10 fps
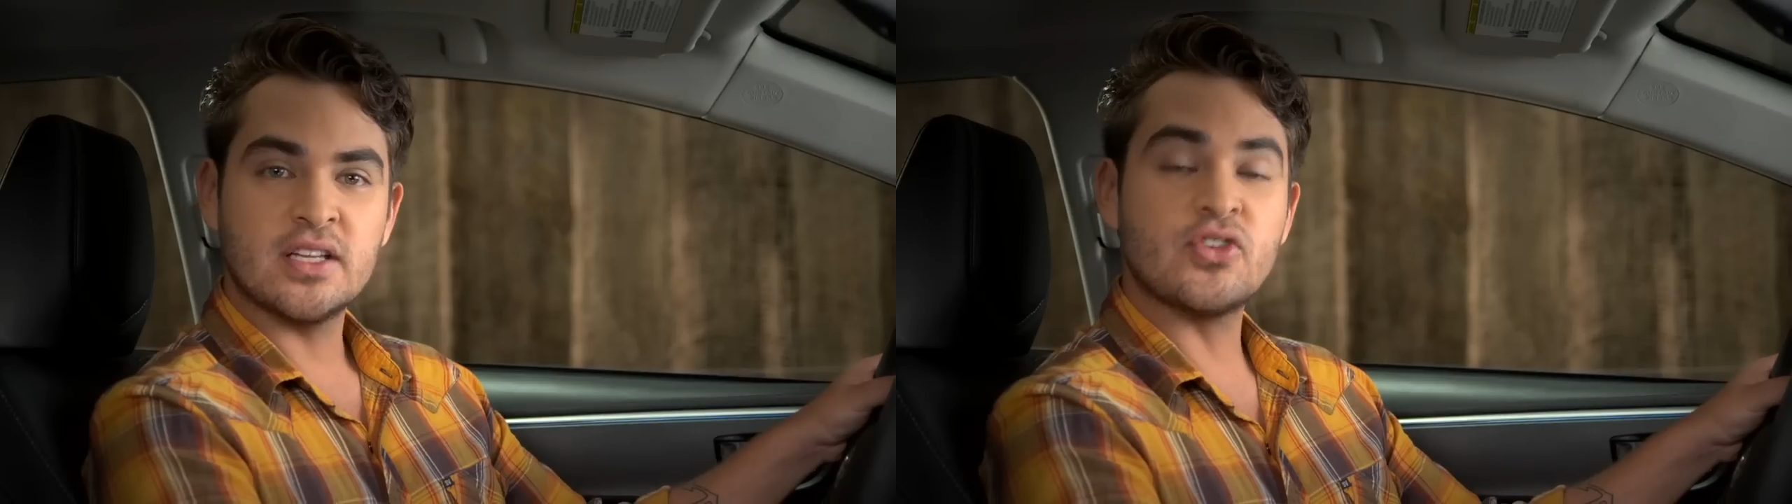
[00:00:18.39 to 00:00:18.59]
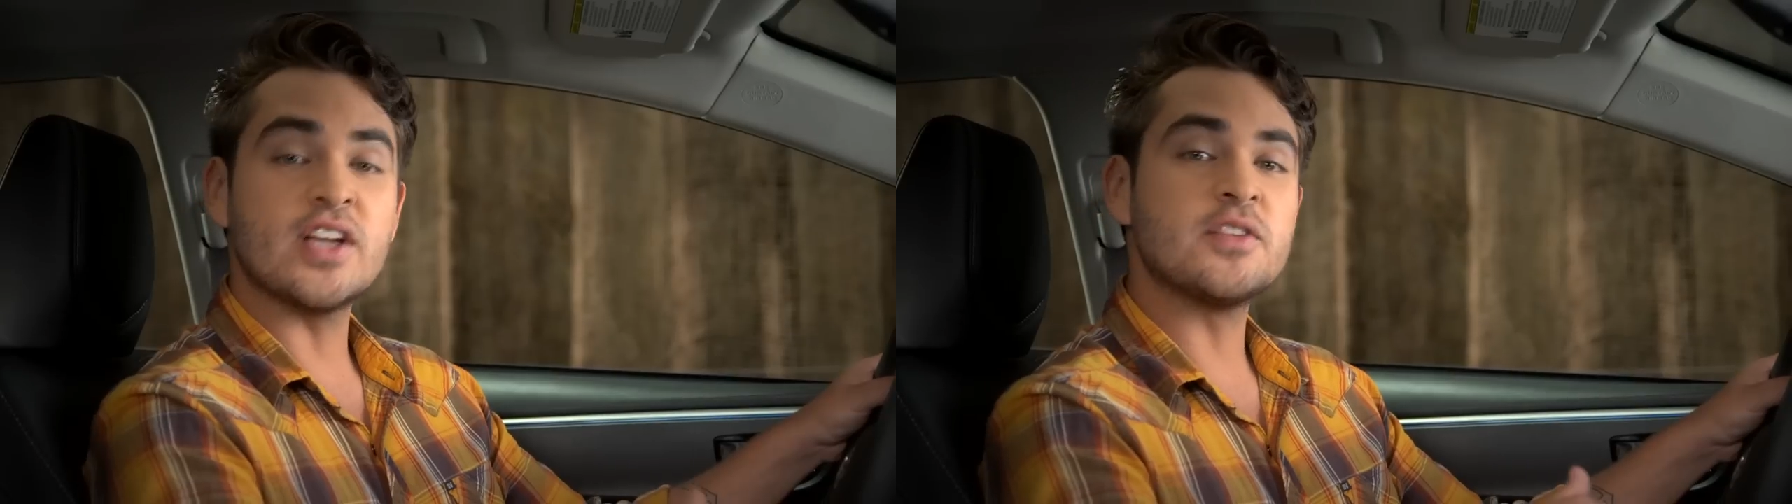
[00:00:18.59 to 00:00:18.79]
the
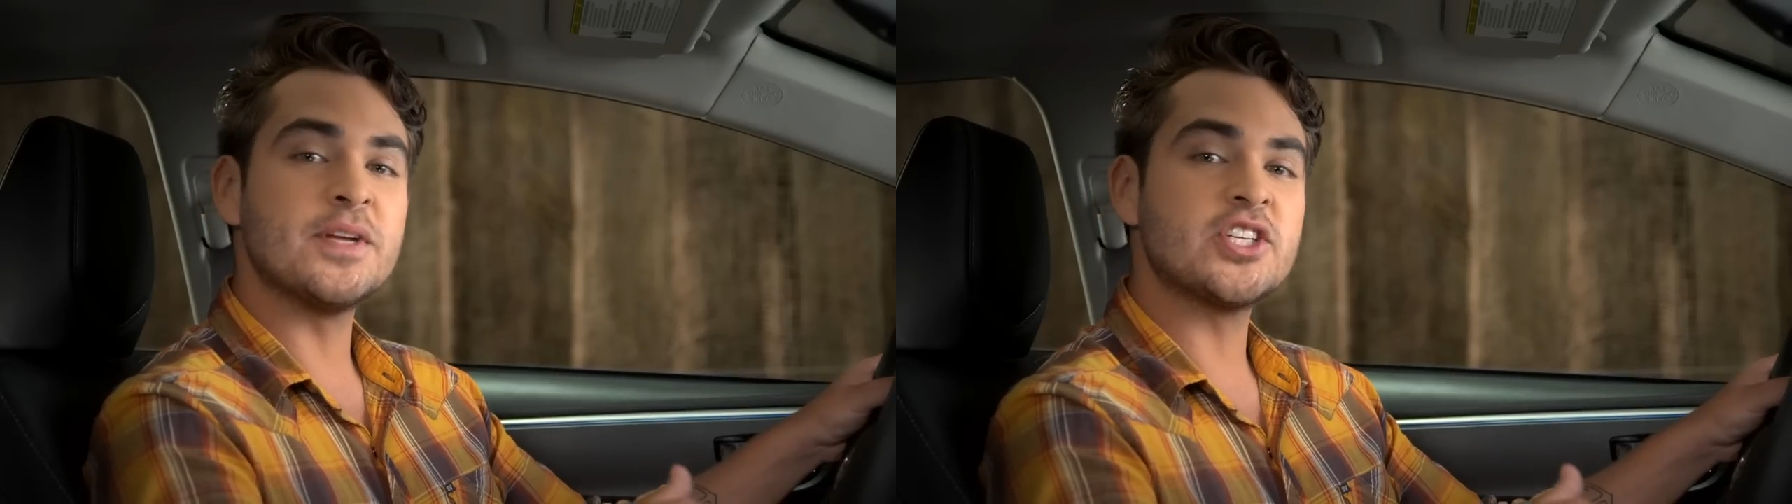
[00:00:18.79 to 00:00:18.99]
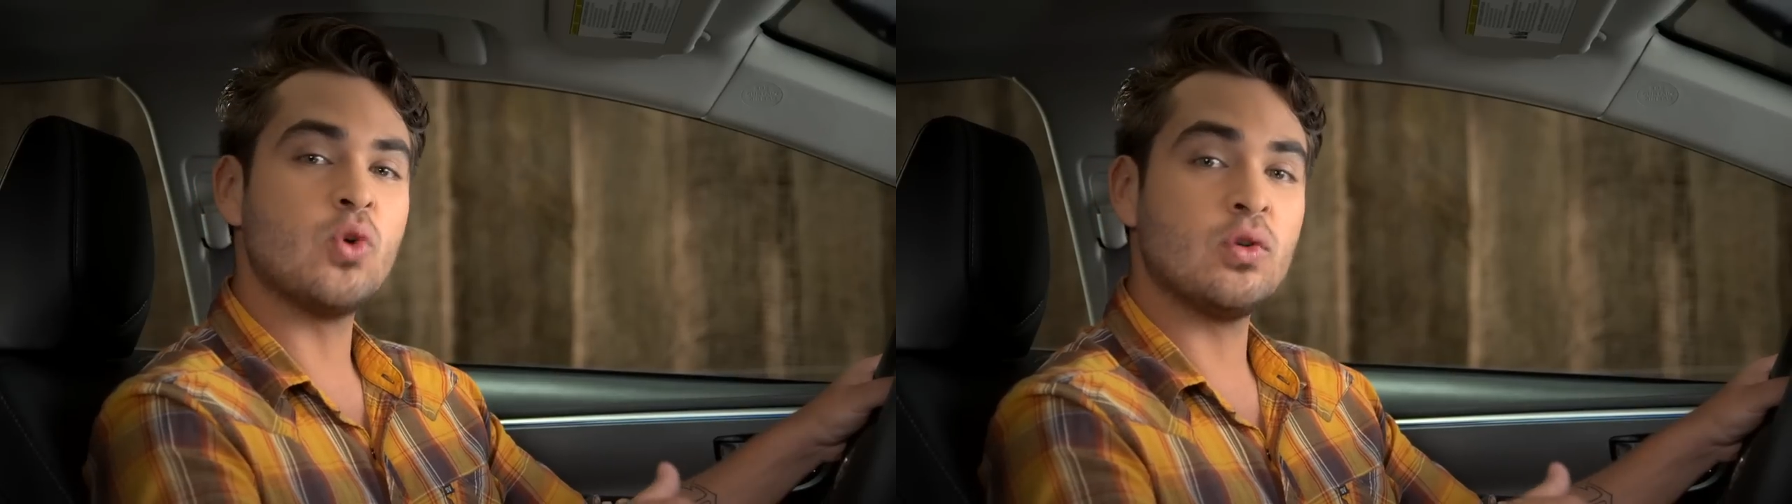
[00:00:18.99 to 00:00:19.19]

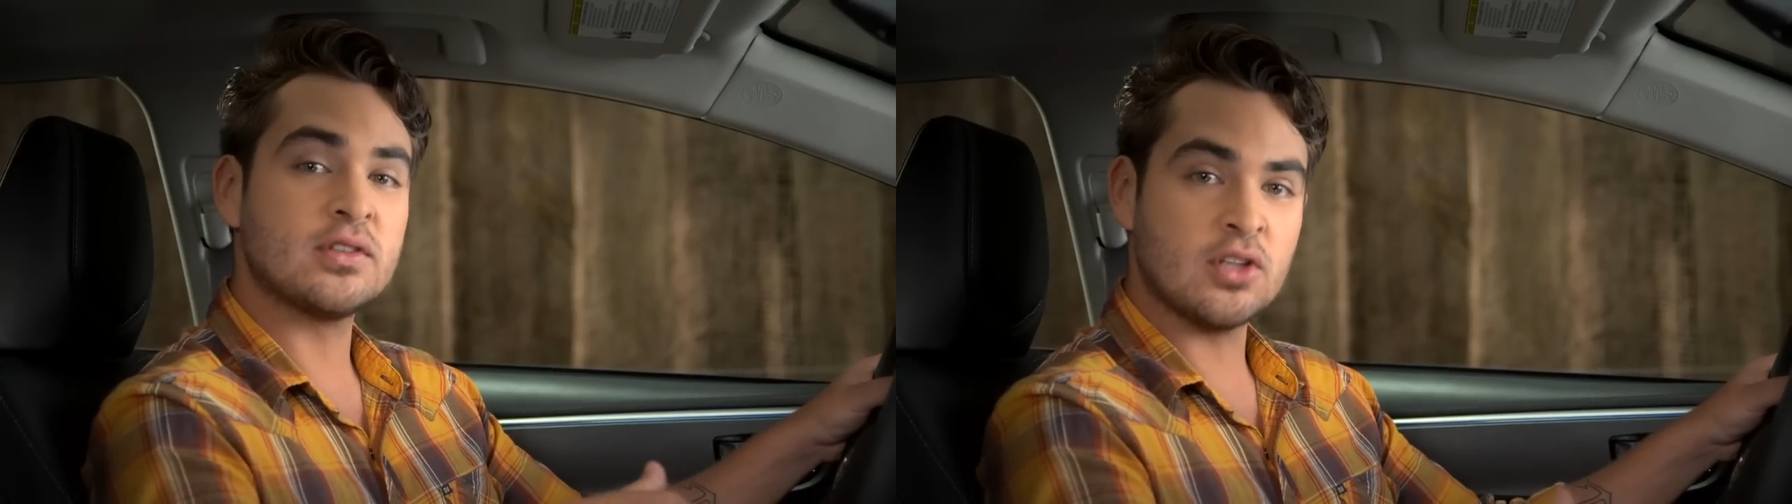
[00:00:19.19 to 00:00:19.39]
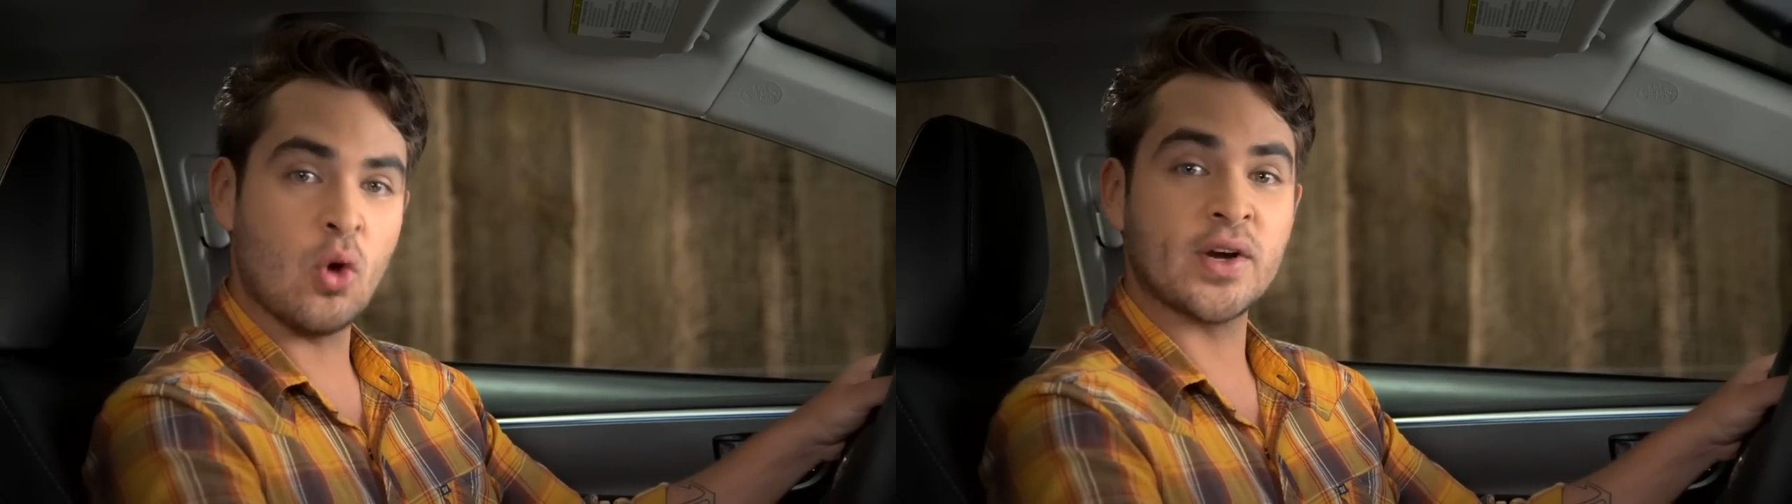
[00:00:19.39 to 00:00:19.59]
transmission holds
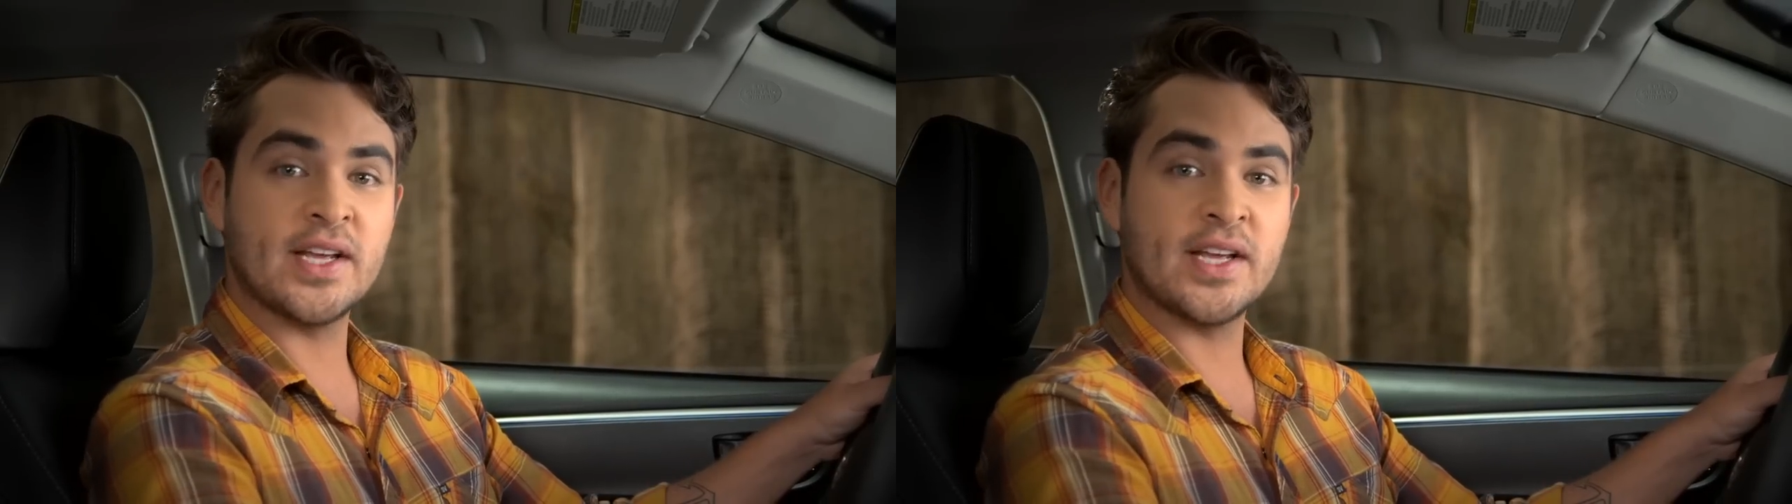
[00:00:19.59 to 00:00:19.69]
lower